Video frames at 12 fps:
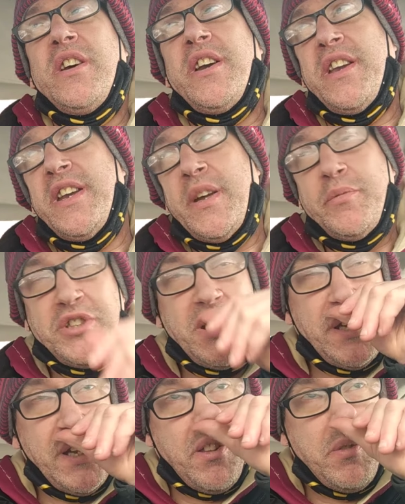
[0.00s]
Again, I'm
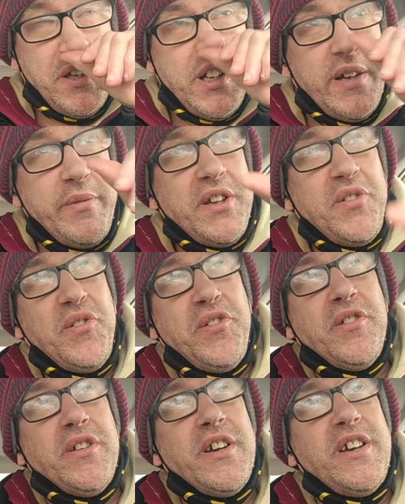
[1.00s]
JDA3
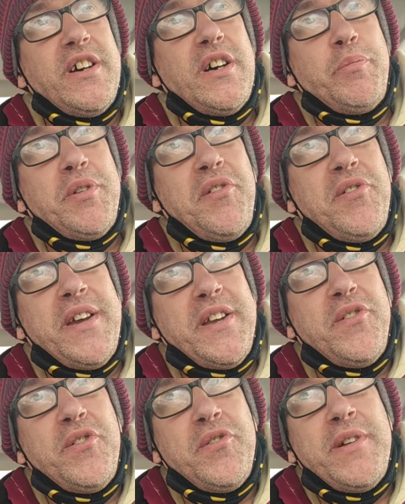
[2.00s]
Comics. Uh, please like
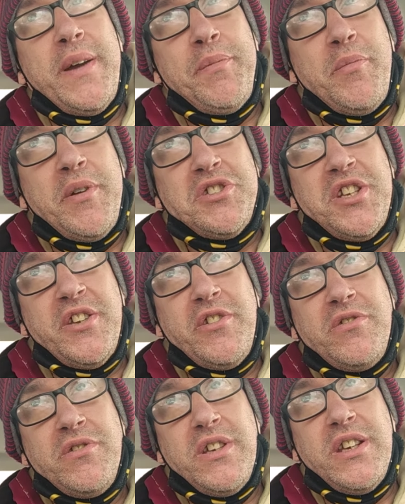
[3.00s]
and subscribe to my
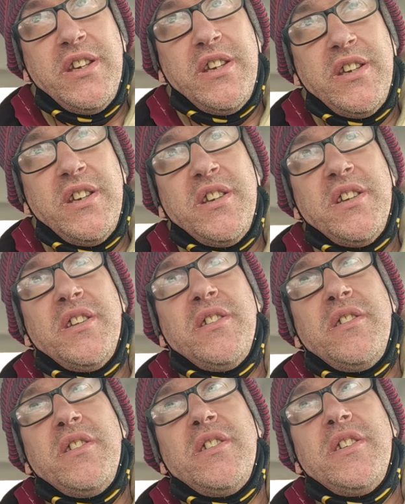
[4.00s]
channel.
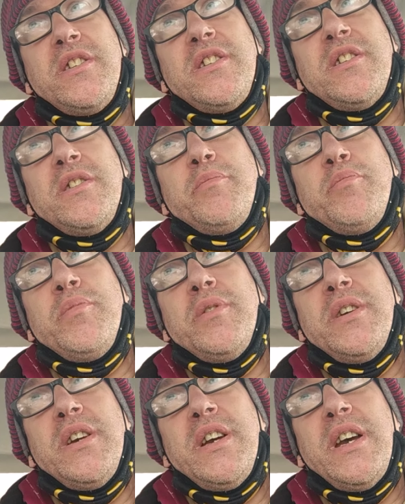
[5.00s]
And um,
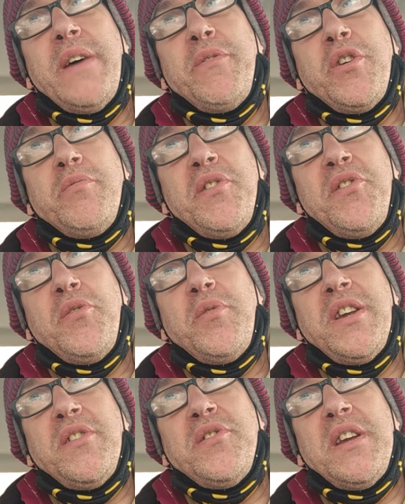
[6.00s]
have a good rest of the
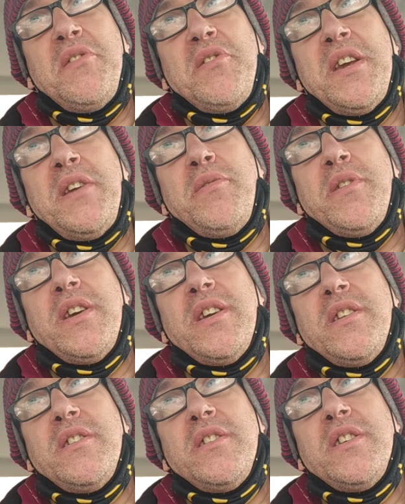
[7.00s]
week. Stay safe.
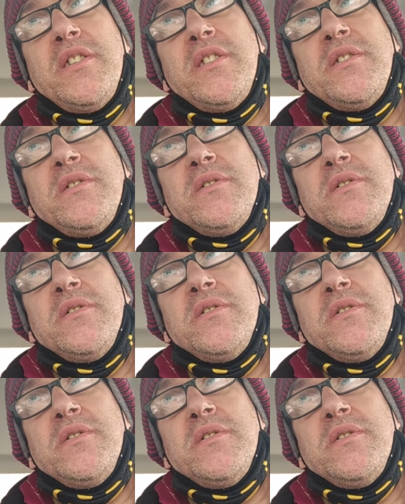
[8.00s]
And uh,